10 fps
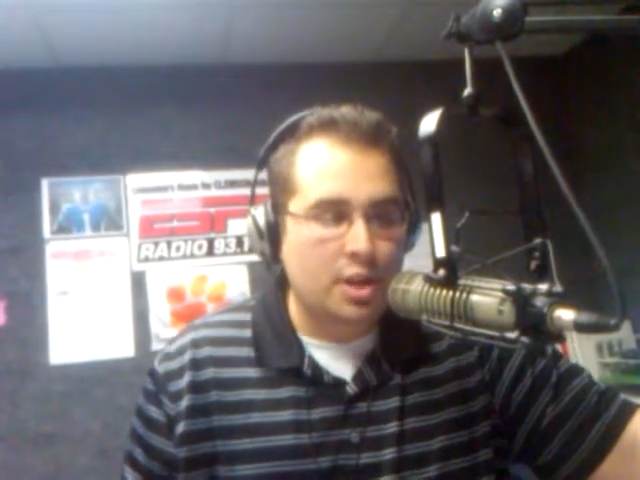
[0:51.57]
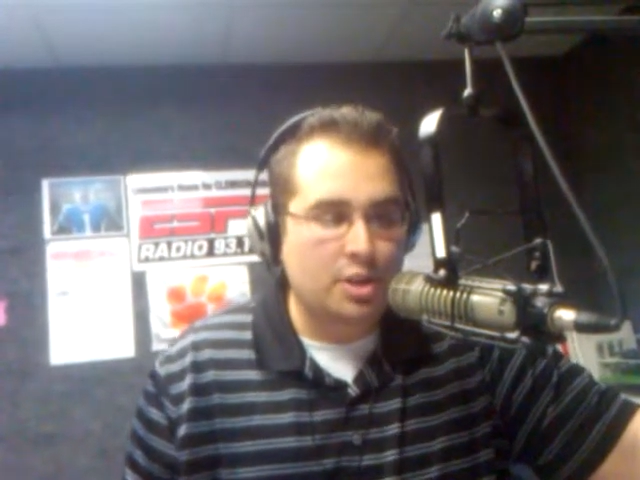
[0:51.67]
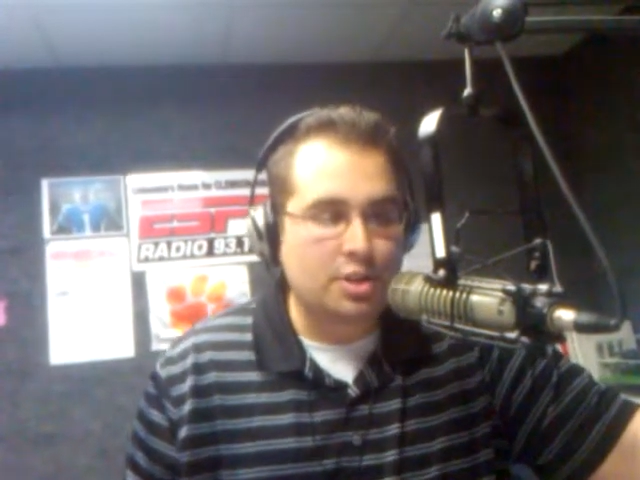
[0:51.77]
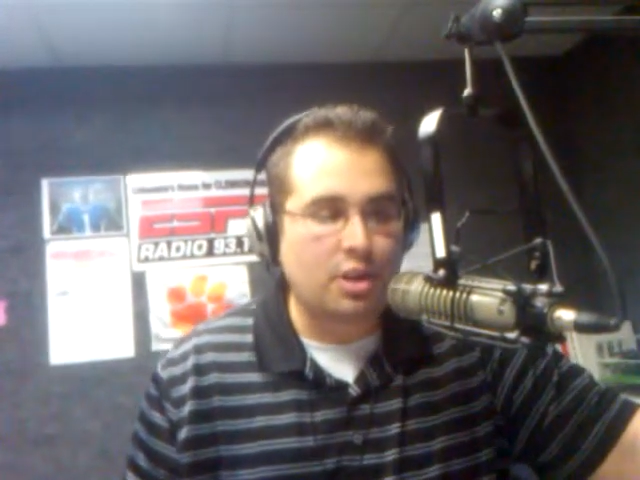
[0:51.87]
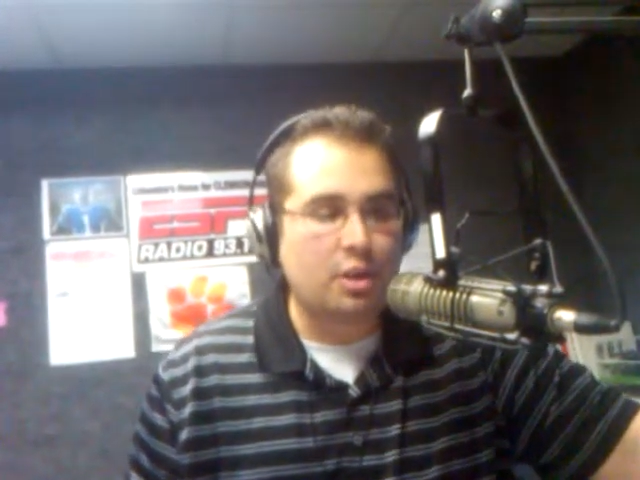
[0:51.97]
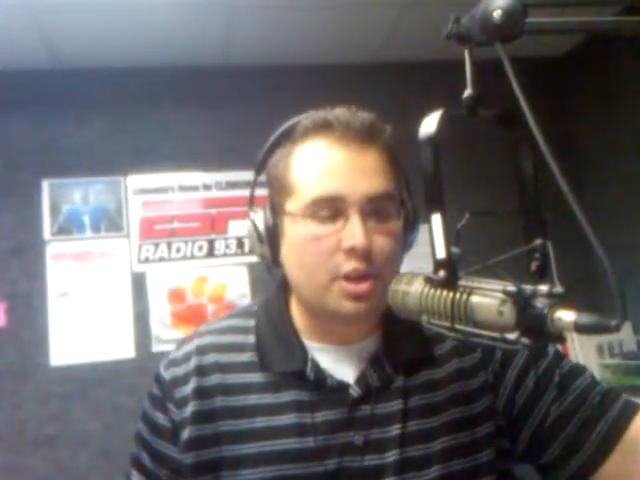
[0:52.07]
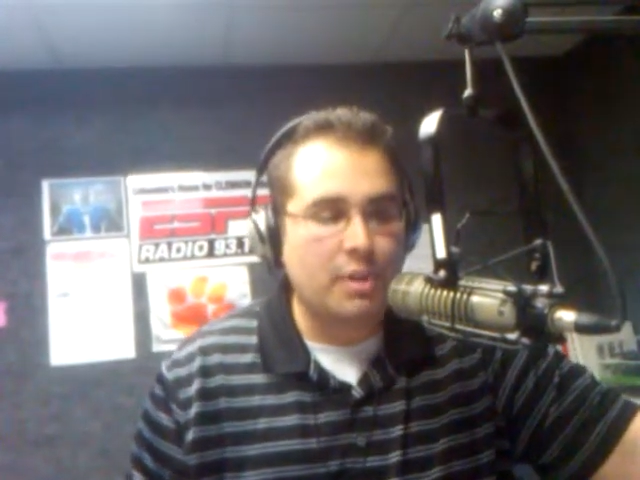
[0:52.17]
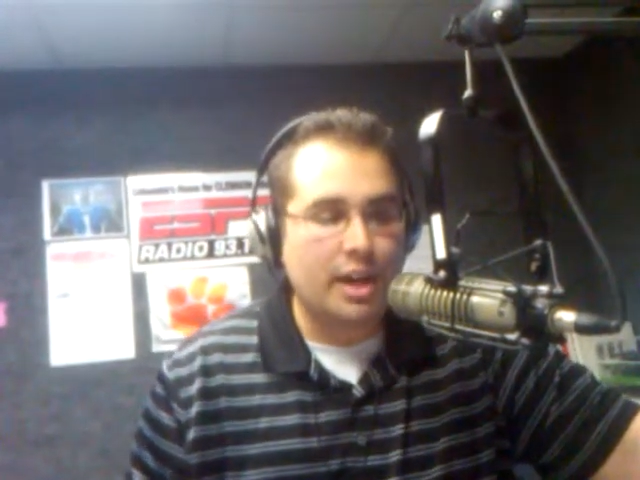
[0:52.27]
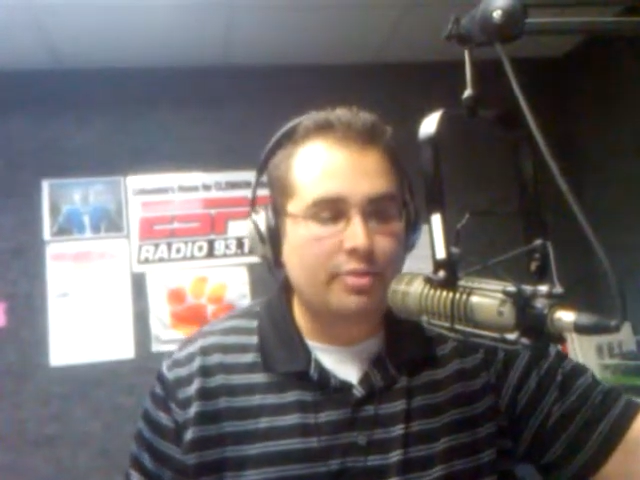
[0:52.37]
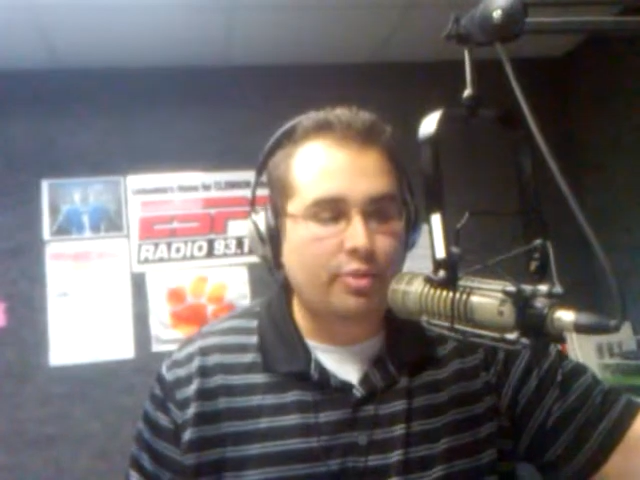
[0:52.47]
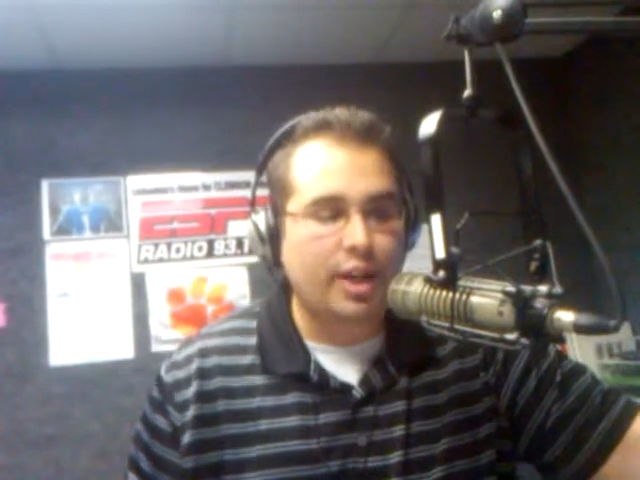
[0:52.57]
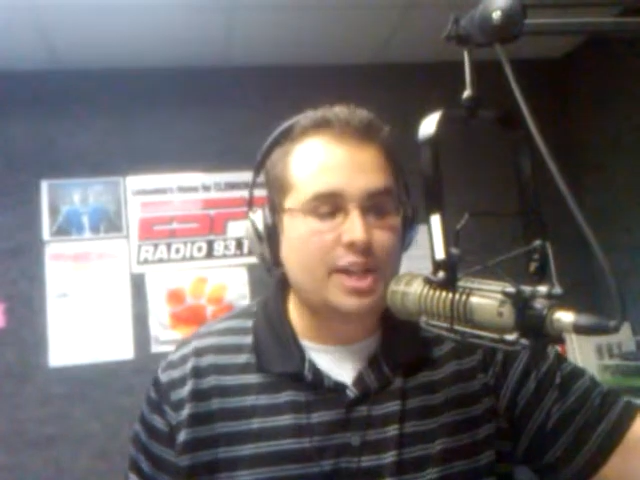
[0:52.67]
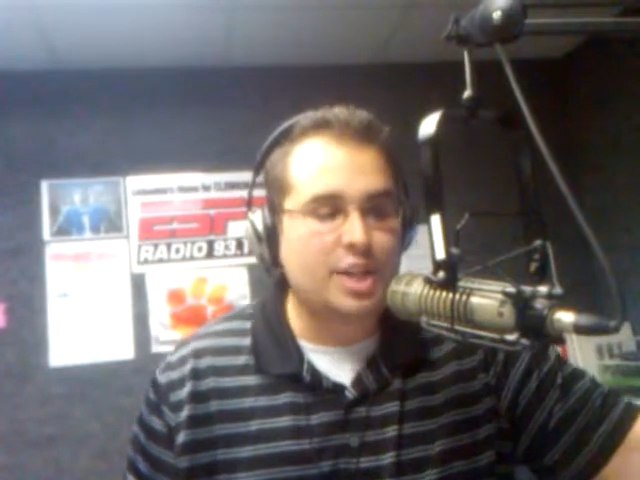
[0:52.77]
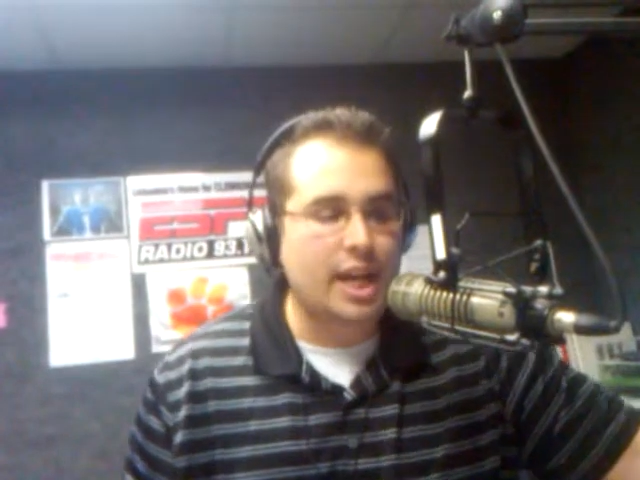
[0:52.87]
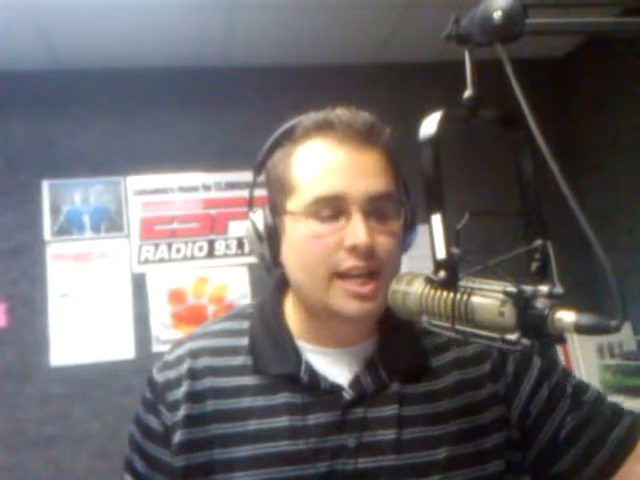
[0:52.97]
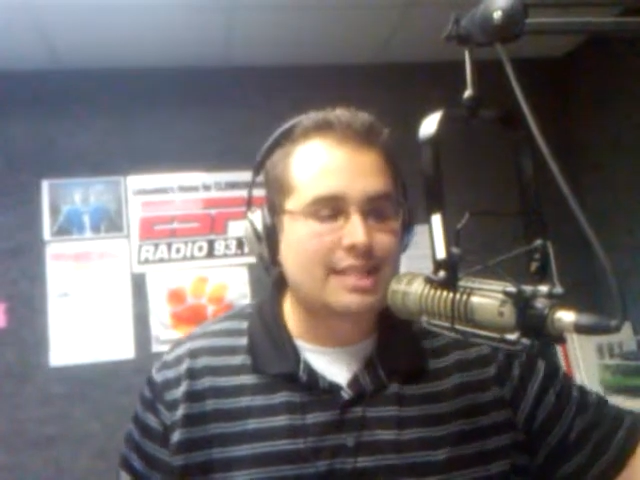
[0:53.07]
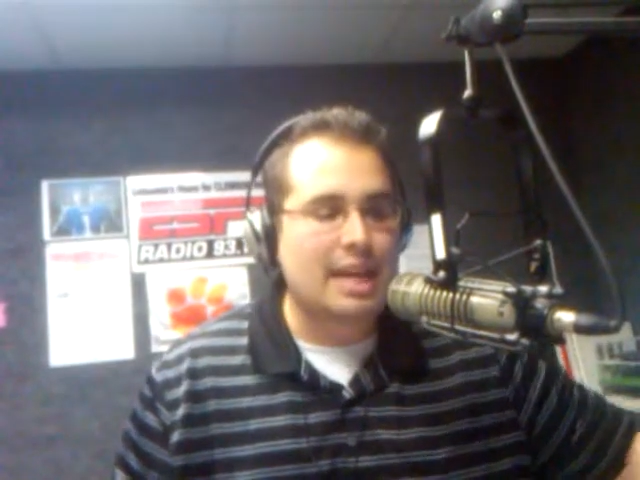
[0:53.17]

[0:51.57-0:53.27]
you're talking about a franchise